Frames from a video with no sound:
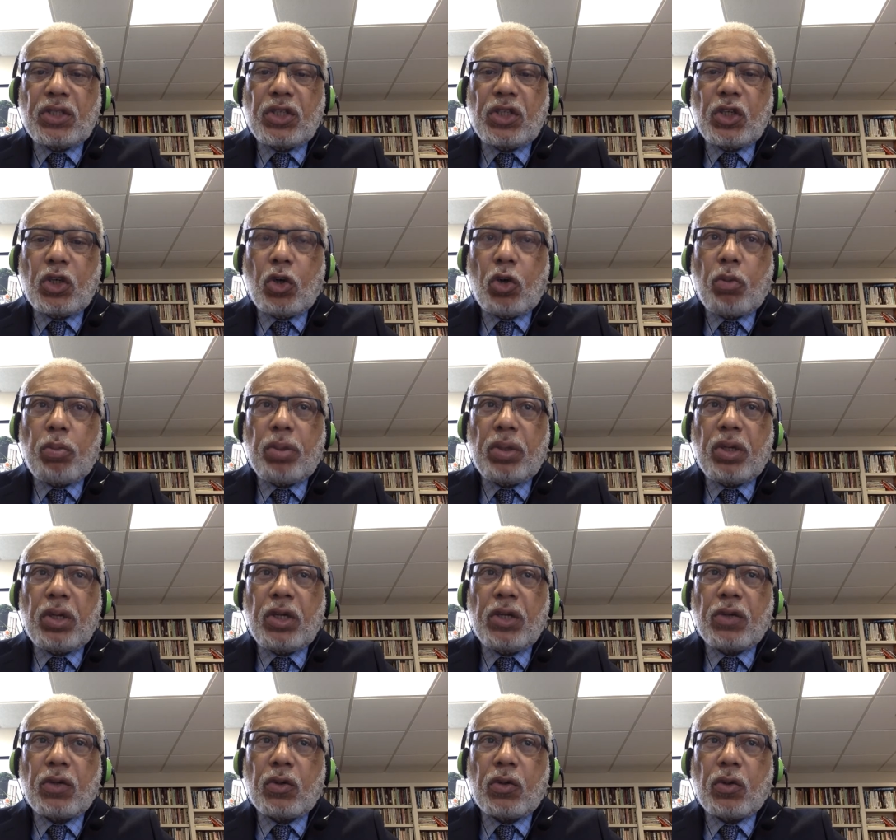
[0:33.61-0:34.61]

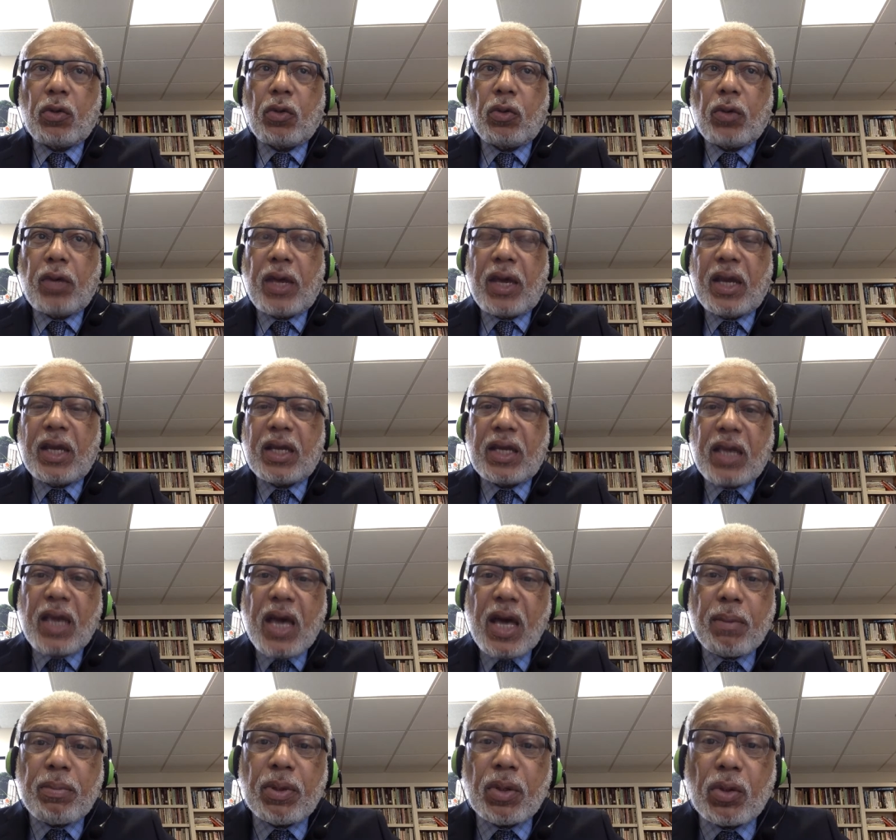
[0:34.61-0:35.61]
geopolitical and
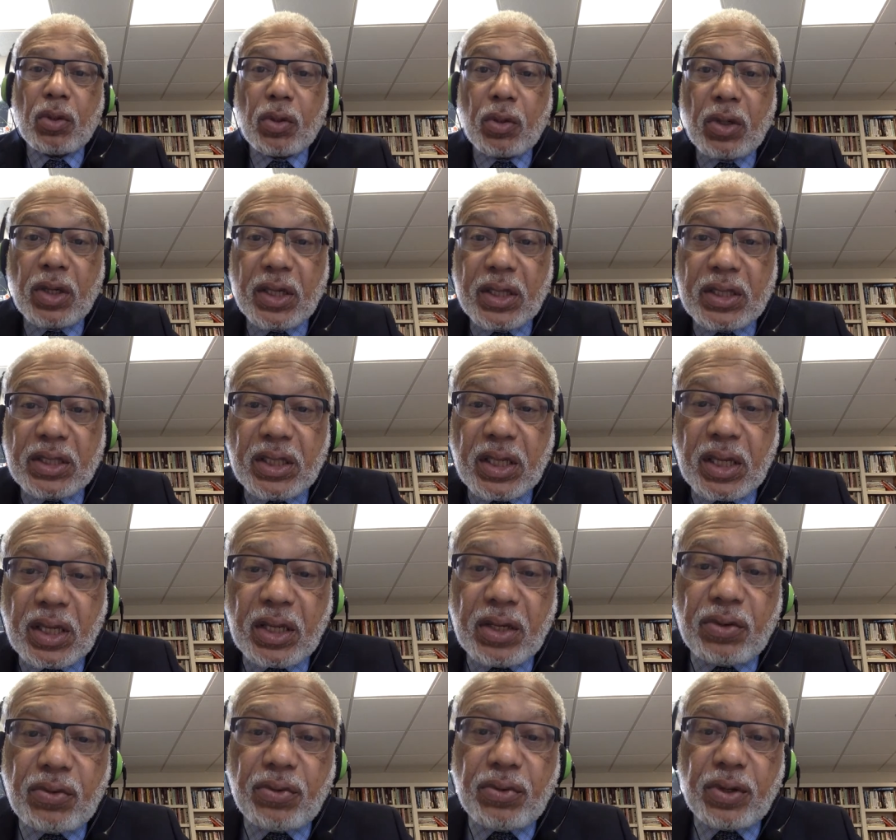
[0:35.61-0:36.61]
capitalist
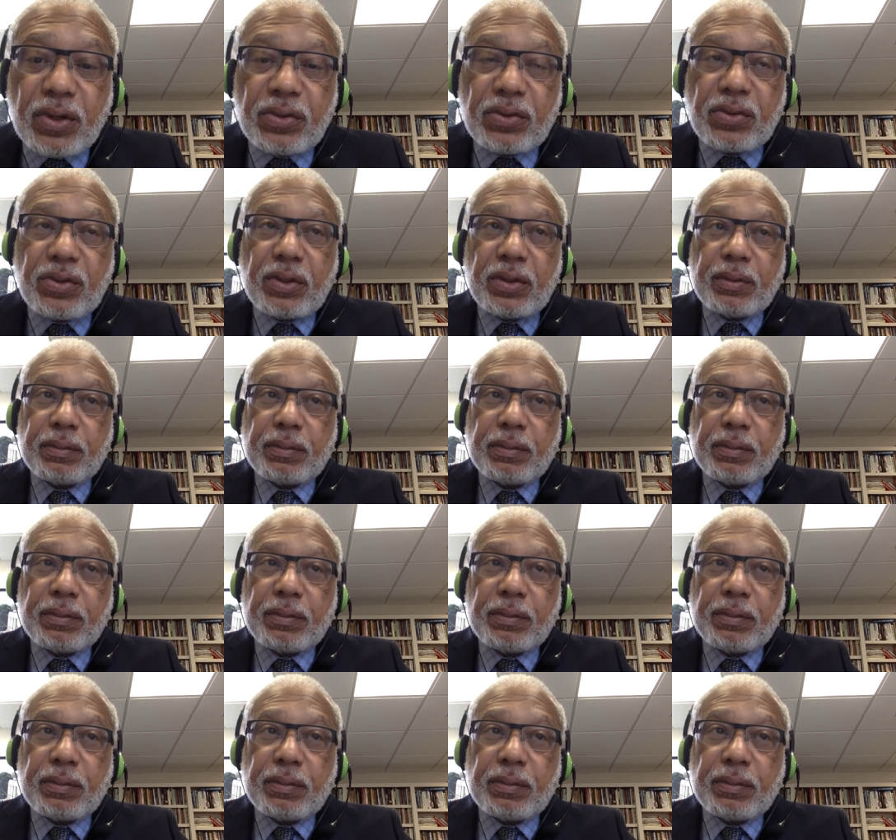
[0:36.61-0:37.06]
interest.